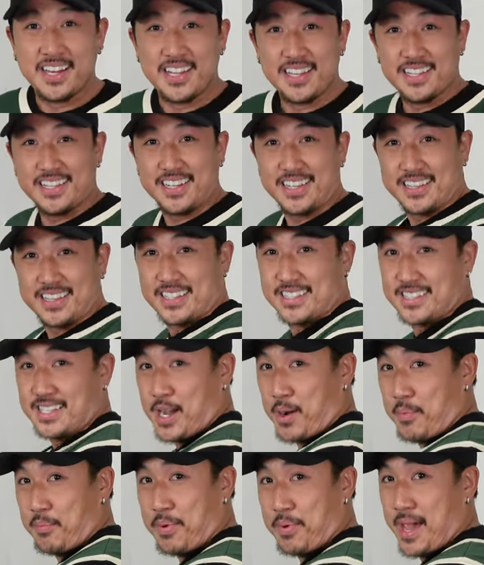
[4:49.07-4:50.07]
look at this,
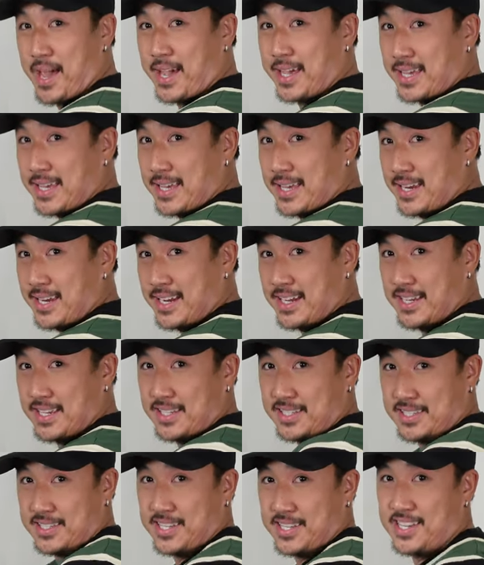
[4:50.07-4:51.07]
how baggy it
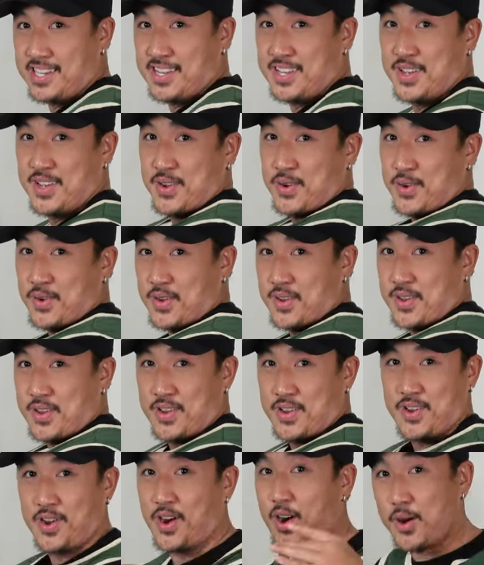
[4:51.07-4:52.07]
is
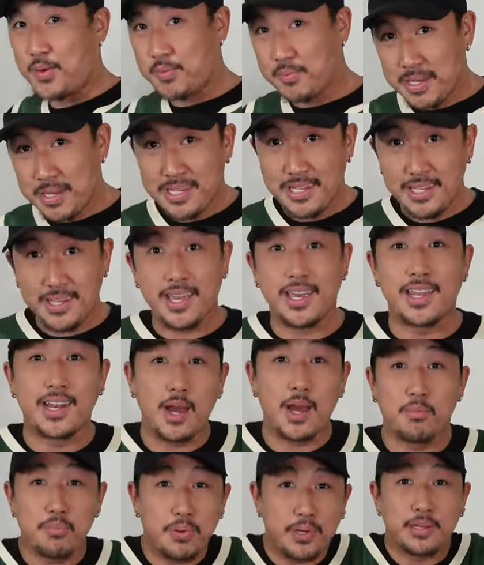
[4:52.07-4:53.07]
on me. And
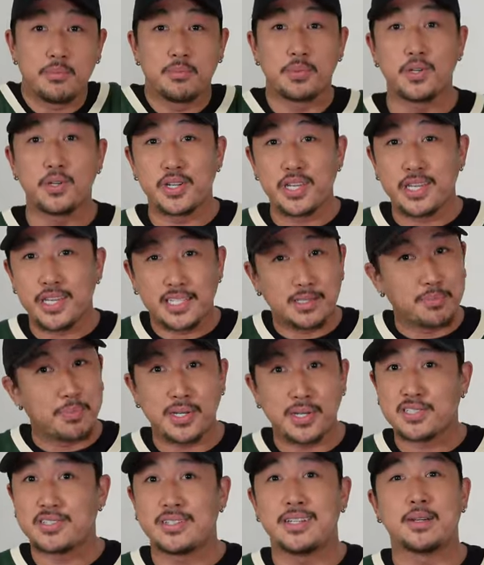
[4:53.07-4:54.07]
I'm pretty bulky,
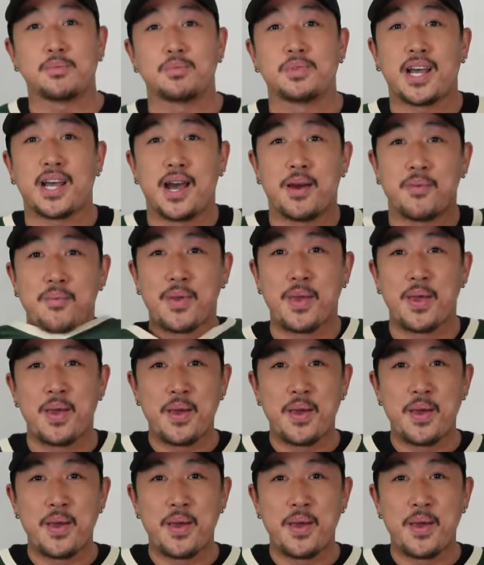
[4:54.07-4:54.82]
especially up top.